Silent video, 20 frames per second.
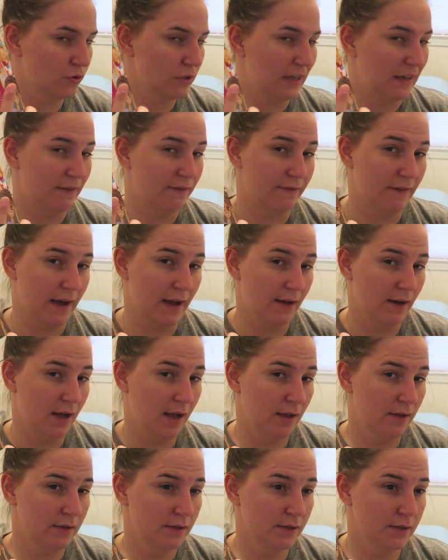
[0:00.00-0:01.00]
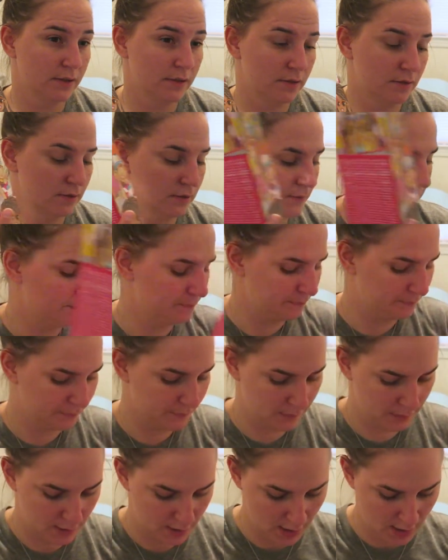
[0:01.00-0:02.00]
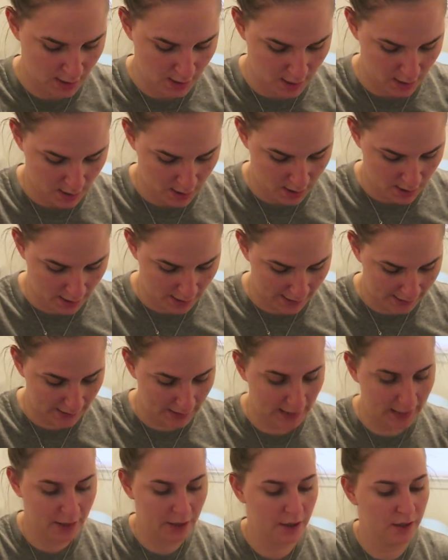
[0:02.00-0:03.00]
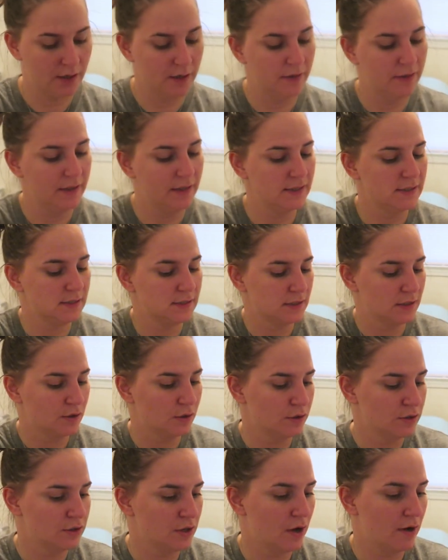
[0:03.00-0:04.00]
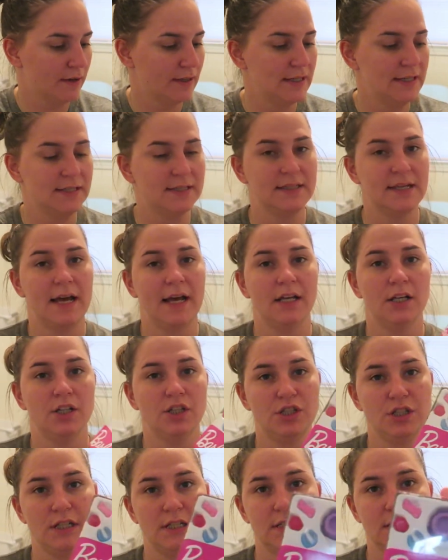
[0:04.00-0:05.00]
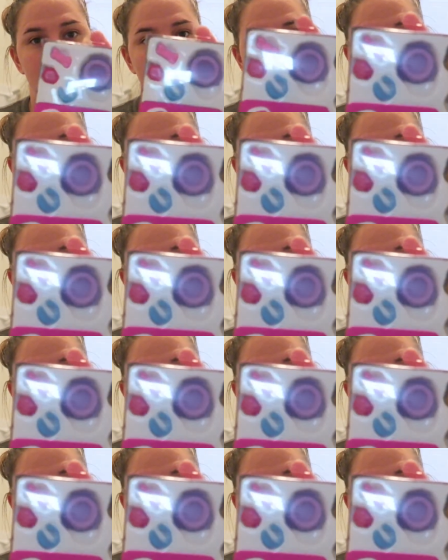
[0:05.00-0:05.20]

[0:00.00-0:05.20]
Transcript: like $5. I got her this little doggy set. She's